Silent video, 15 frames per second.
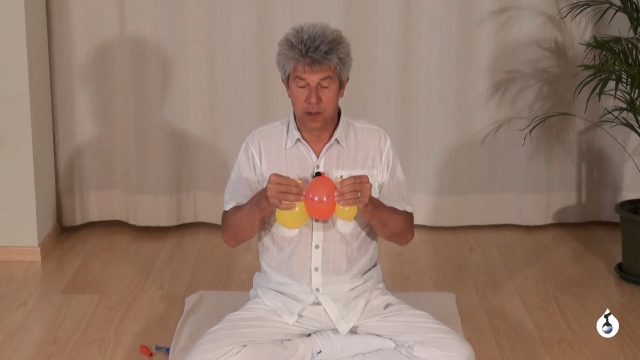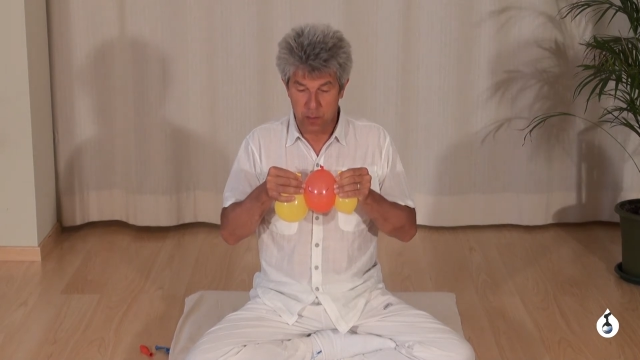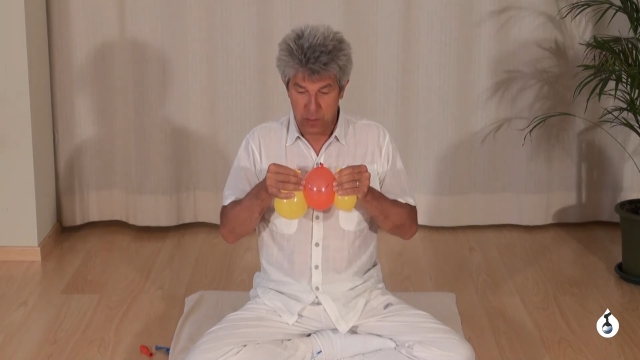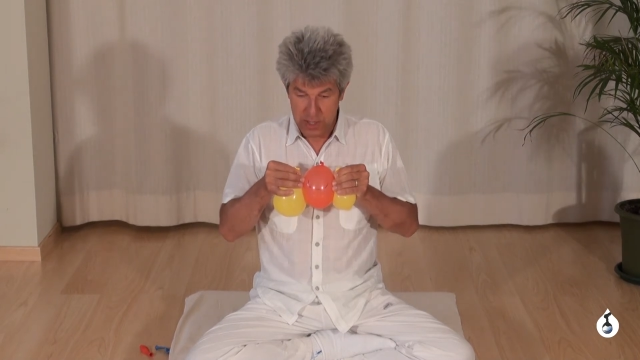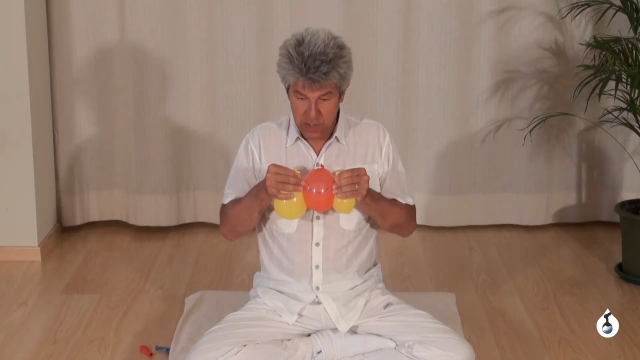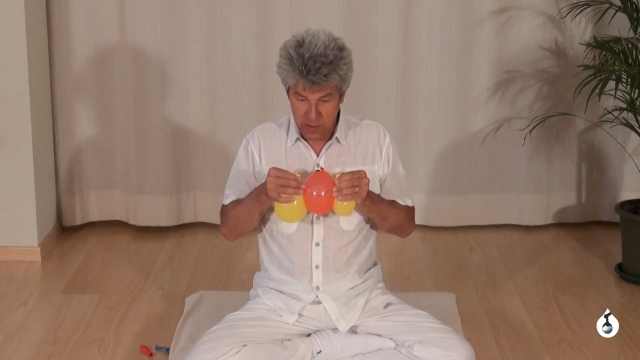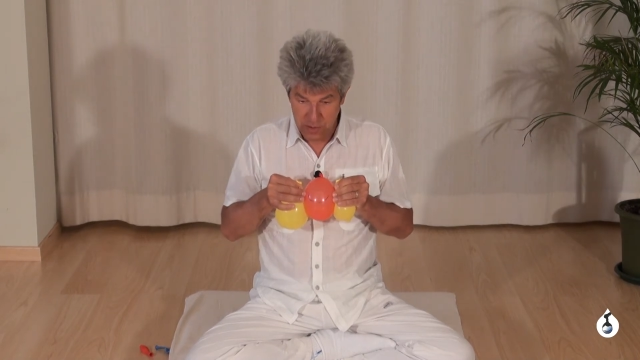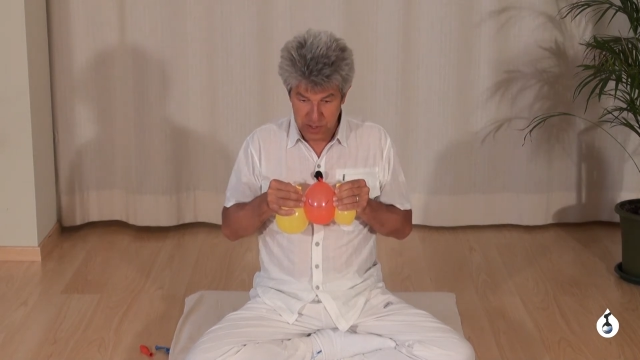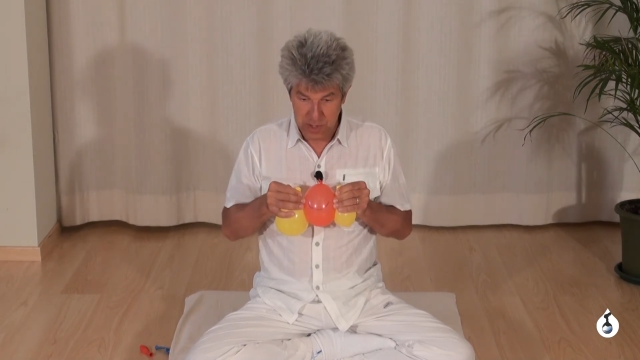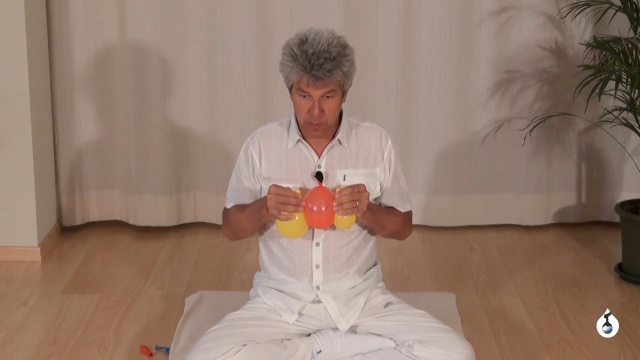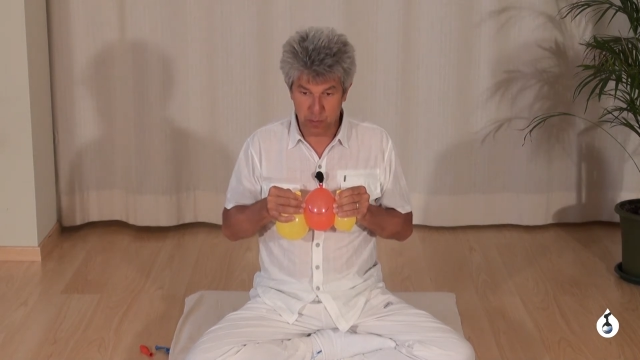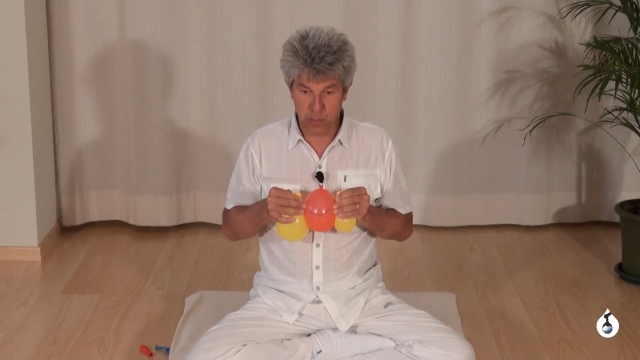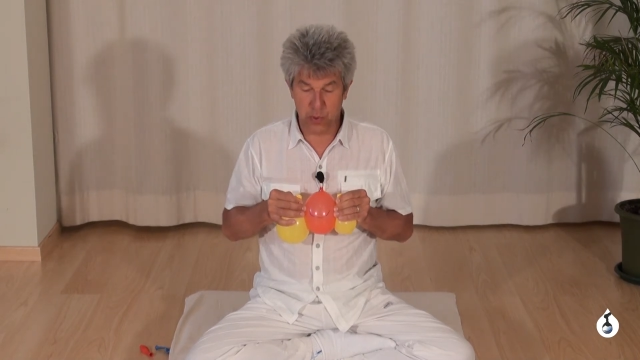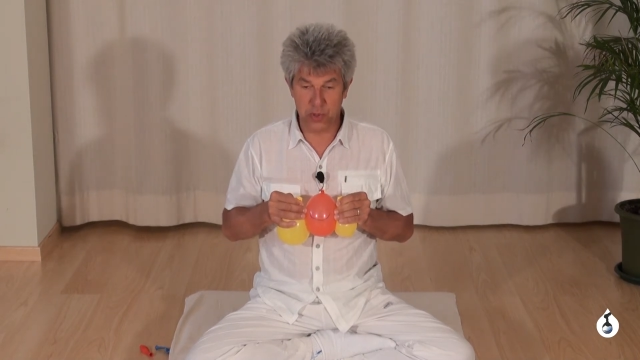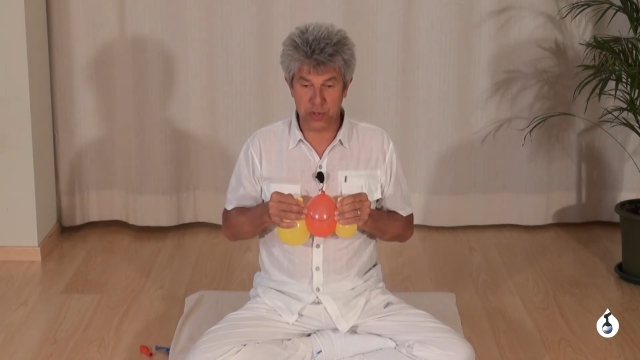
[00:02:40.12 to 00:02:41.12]
but they also
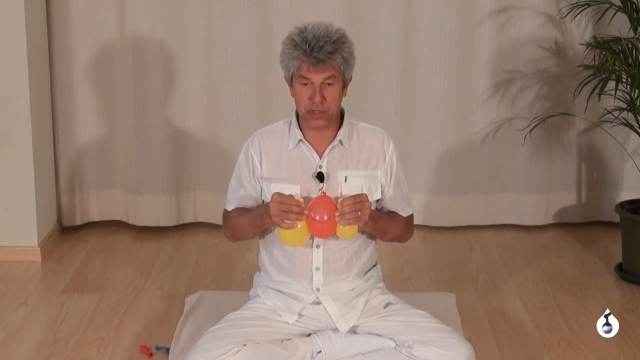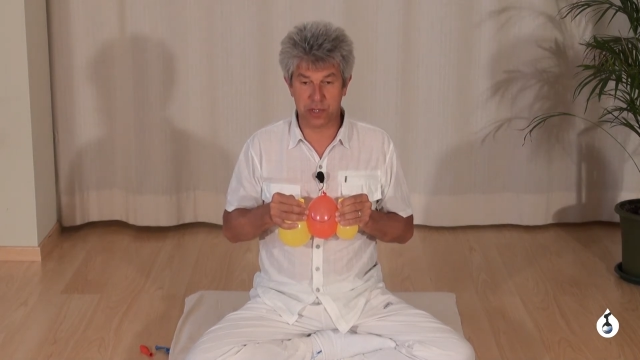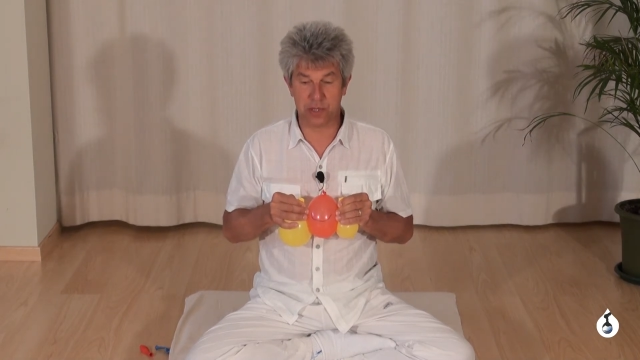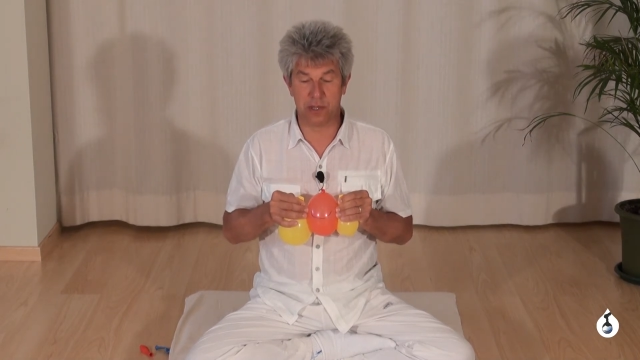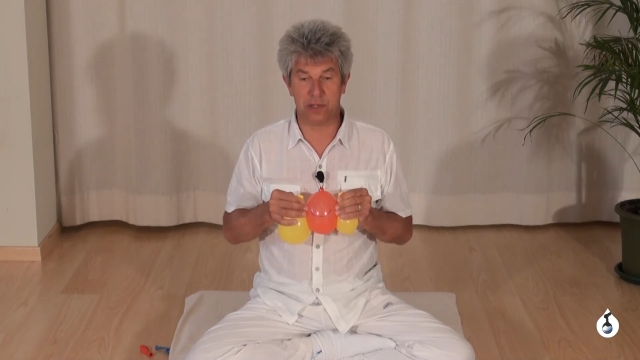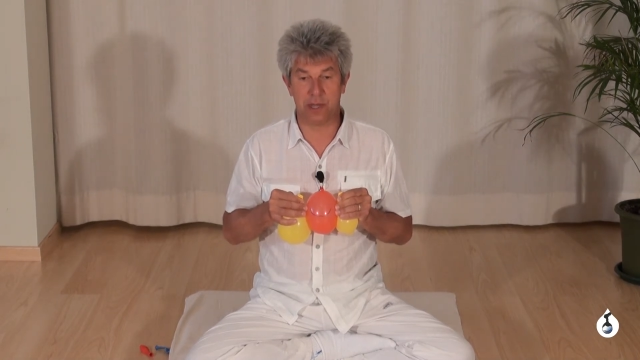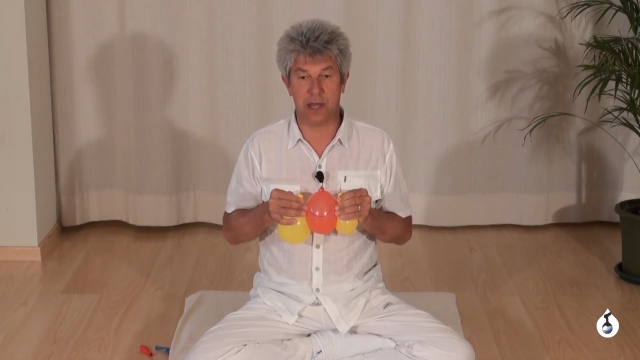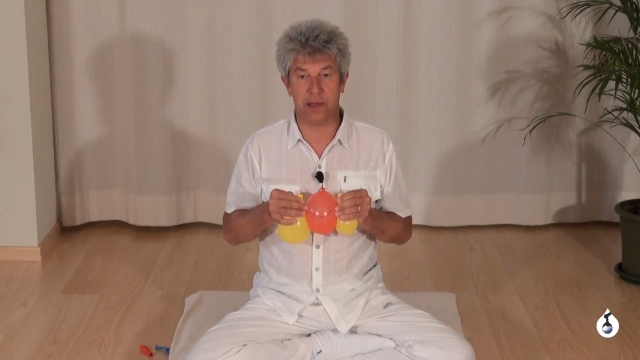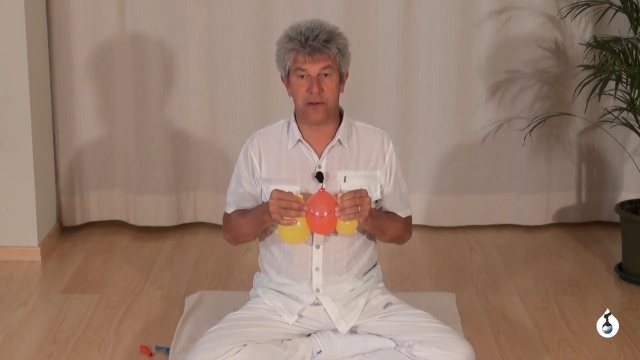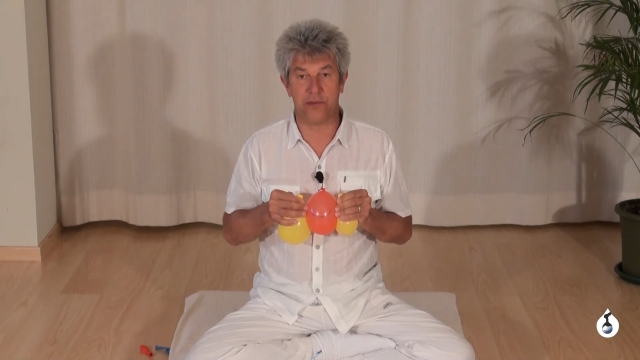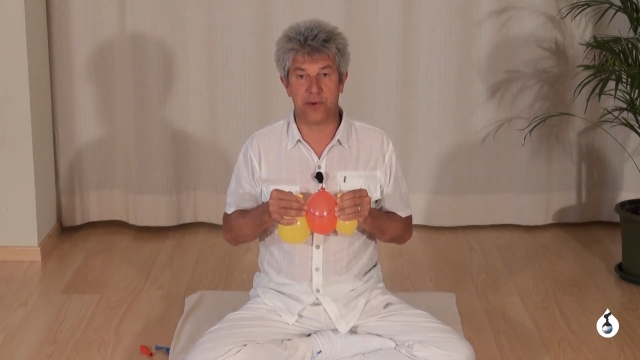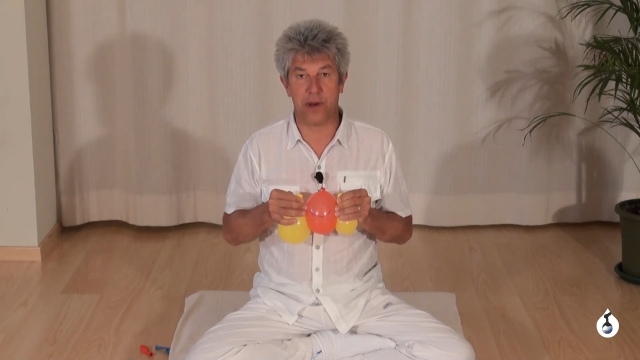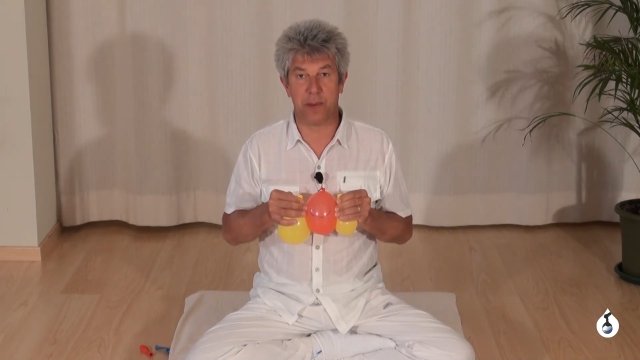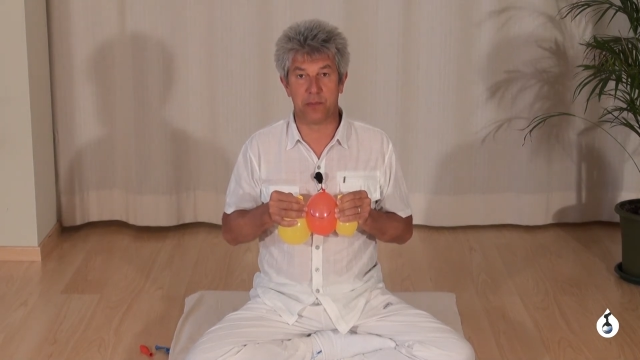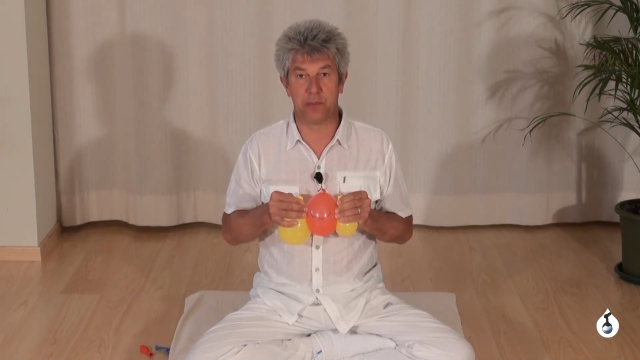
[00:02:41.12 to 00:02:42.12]
push the
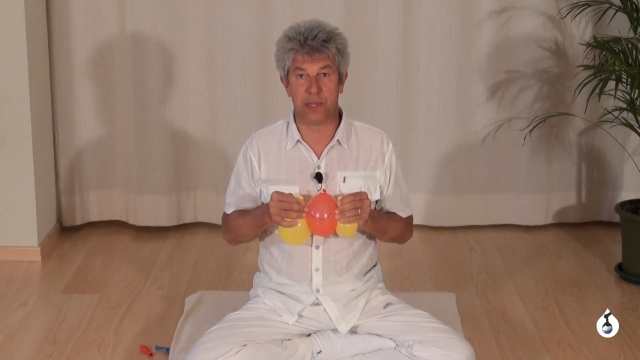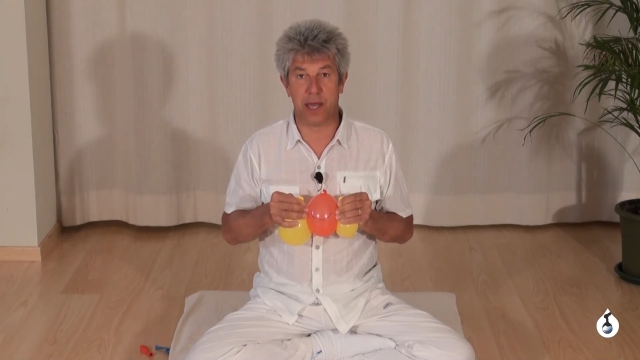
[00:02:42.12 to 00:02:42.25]
diaphragm